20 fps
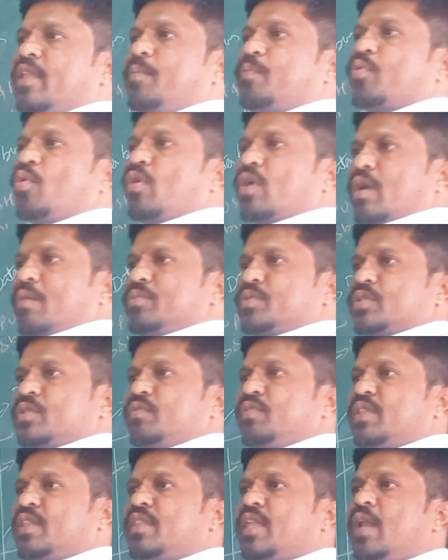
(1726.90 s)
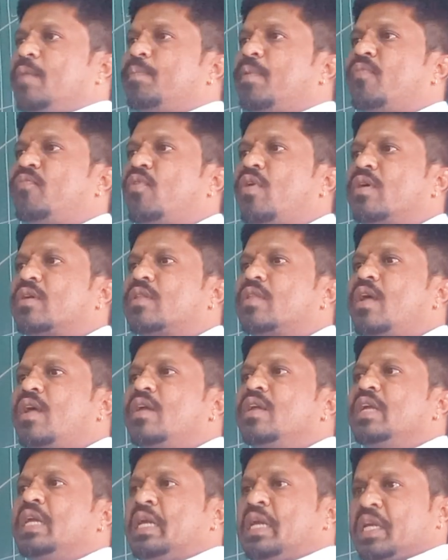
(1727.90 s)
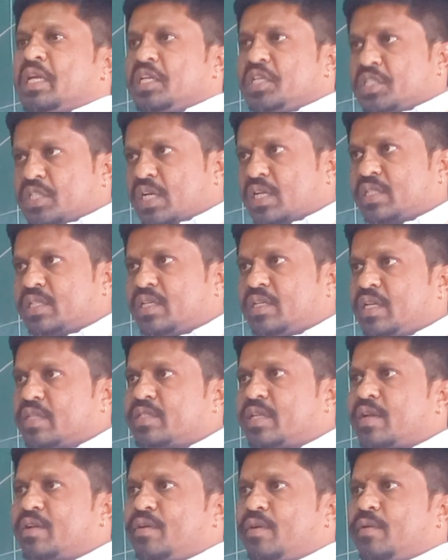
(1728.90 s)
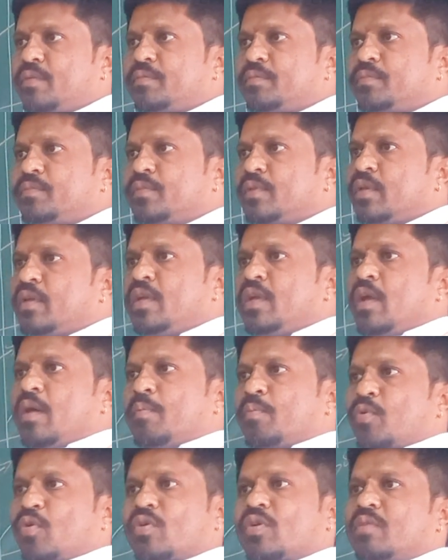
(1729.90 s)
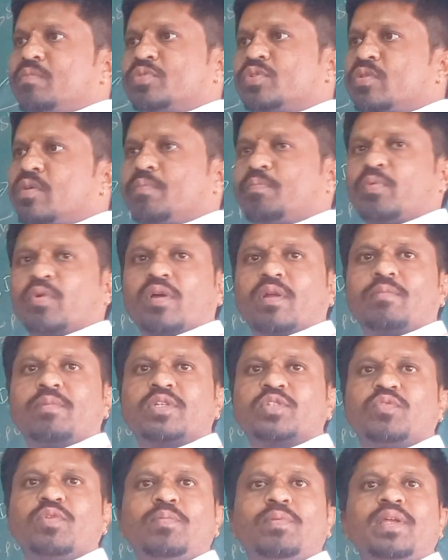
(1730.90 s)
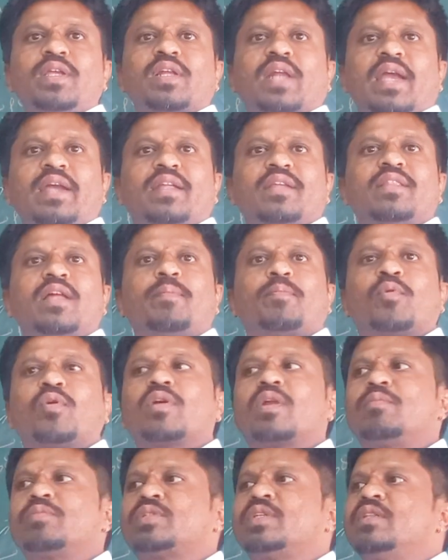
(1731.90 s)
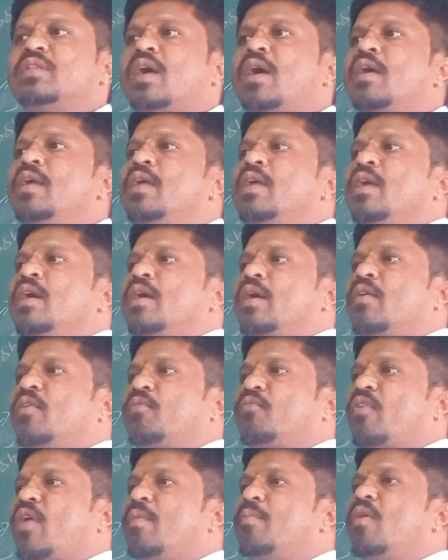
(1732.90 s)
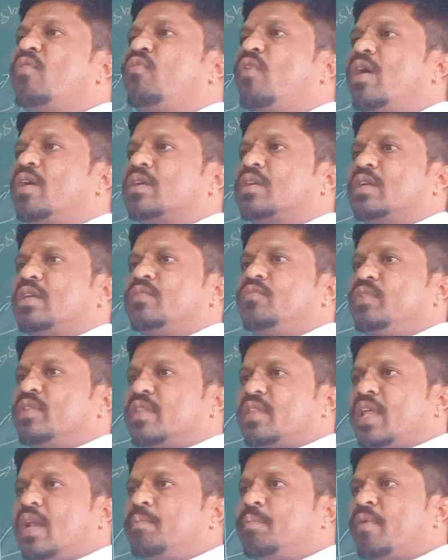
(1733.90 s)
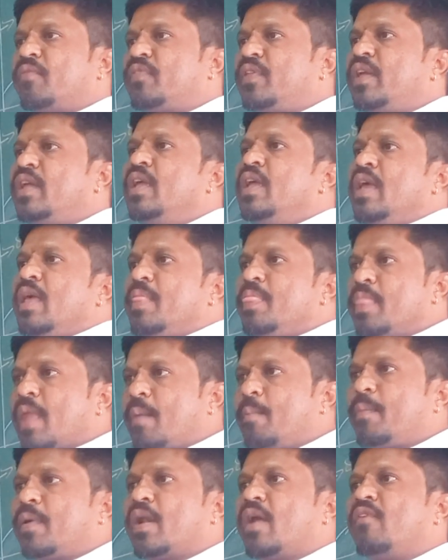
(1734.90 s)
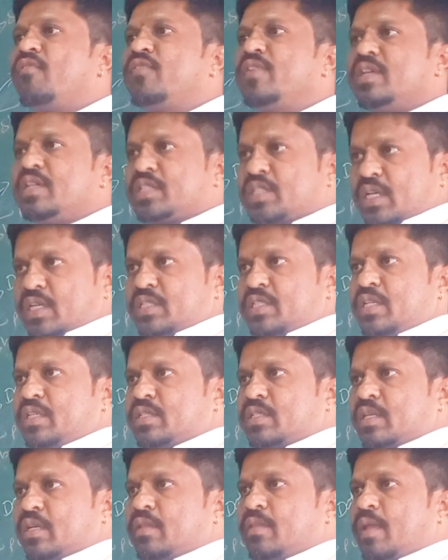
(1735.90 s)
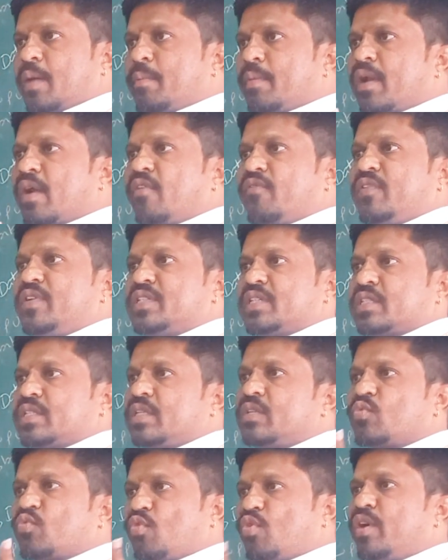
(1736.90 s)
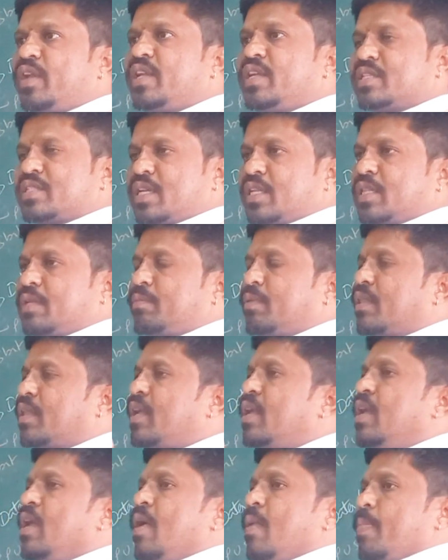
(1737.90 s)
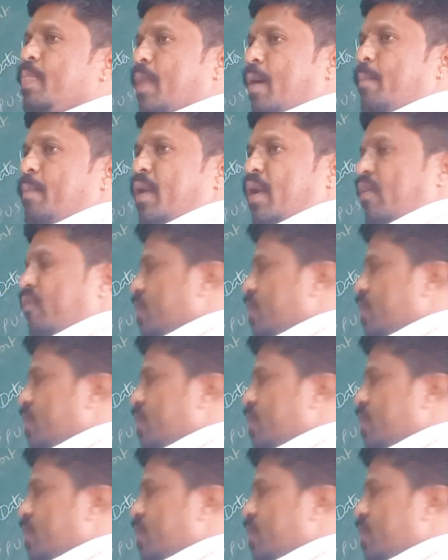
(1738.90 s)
programs, therefore for the instruction. Yes or no? Programmers will be writing the programs in the form of what? Therefore the number of instructions. Coding is equal to the number of